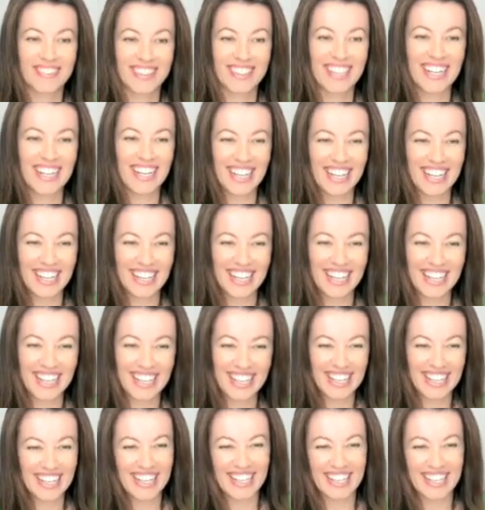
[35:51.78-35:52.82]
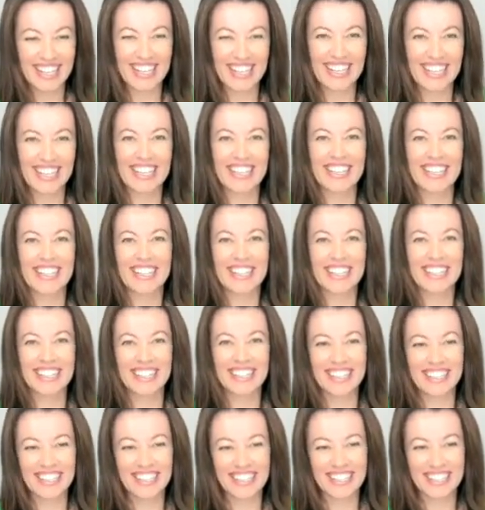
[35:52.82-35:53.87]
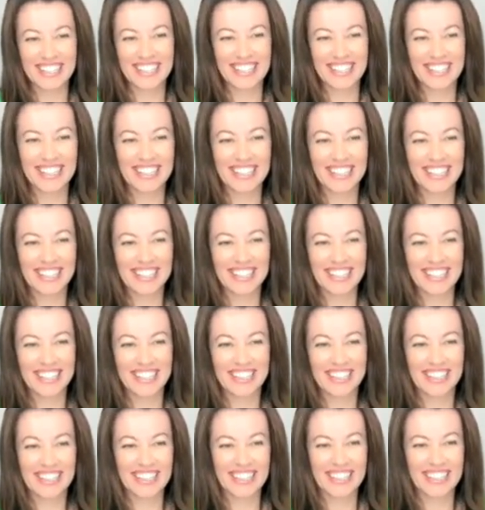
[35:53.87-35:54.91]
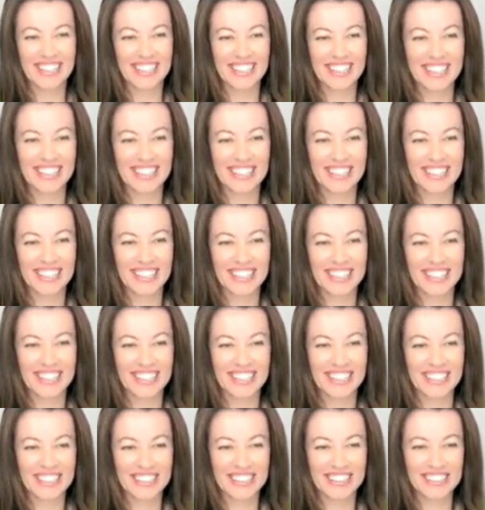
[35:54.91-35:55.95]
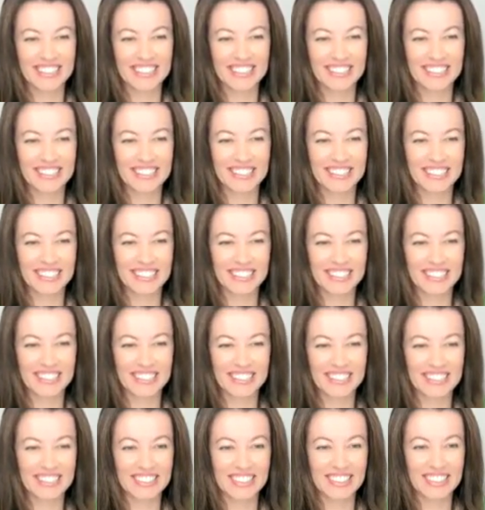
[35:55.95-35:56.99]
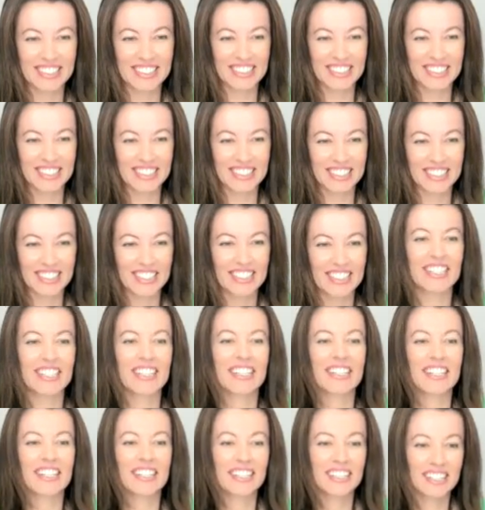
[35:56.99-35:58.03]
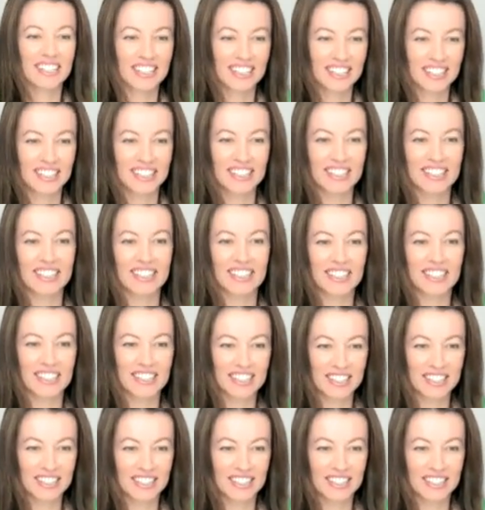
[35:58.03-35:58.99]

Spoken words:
(not speaking)